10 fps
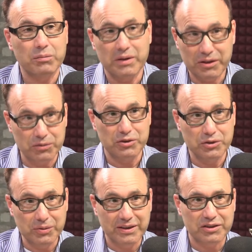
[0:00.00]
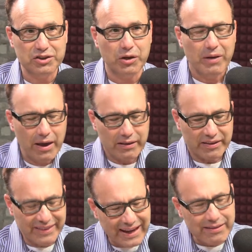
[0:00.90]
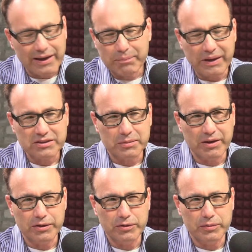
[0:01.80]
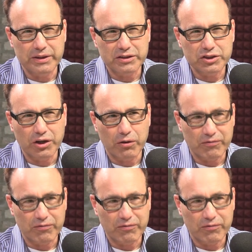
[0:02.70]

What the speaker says: but you doing the show, the thing I like best about you doing the show,